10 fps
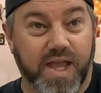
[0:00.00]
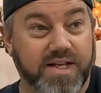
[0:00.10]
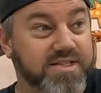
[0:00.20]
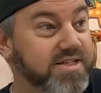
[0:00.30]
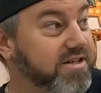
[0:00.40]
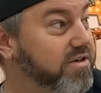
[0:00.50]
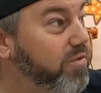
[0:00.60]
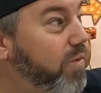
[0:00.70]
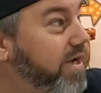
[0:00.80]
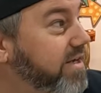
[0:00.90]
exterior
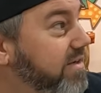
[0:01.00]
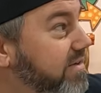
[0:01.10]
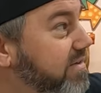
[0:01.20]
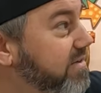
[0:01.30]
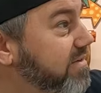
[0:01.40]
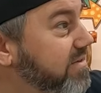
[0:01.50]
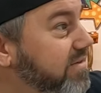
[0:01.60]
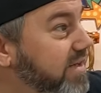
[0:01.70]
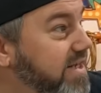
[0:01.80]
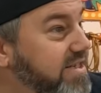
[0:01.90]
white
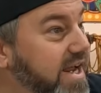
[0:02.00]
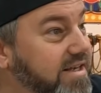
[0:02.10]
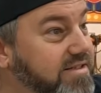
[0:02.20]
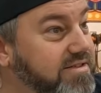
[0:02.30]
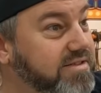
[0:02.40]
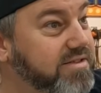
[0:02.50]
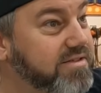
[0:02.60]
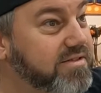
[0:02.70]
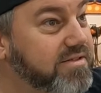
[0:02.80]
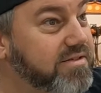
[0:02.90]
latex
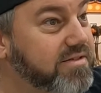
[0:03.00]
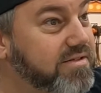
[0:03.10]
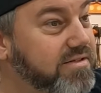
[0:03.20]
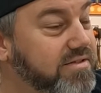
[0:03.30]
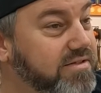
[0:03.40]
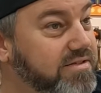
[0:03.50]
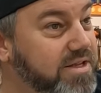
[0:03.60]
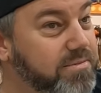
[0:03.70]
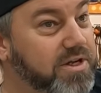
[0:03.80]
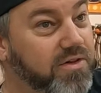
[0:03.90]

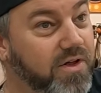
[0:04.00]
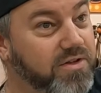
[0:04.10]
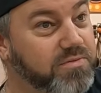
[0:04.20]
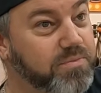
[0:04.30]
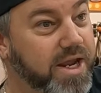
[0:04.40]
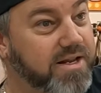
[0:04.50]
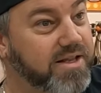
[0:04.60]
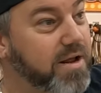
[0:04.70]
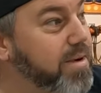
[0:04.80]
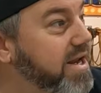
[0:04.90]
semi-gloss paint
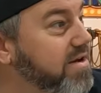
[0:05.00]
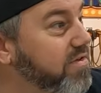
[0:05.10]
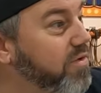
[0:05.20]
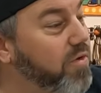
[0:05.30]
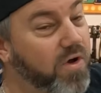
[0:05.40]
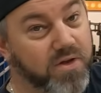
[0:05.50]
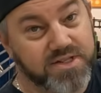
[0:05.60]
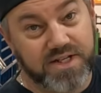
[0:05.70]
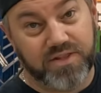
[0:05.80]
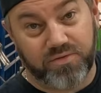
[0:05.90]
that I painted on the walls.
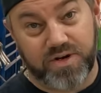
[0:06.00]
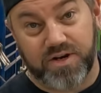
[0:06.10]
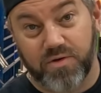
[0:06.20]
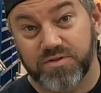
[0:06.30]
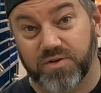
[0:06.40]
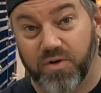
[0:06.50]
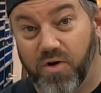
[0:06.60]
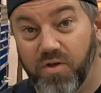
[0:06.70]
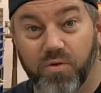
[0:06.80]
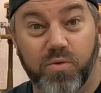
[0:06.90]
I did 3 coats on
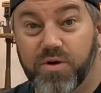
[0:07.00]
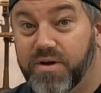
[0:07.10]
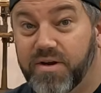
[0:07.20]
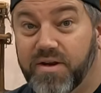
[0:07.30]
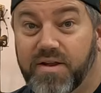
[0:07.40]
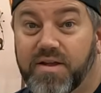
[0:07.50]
all the wood.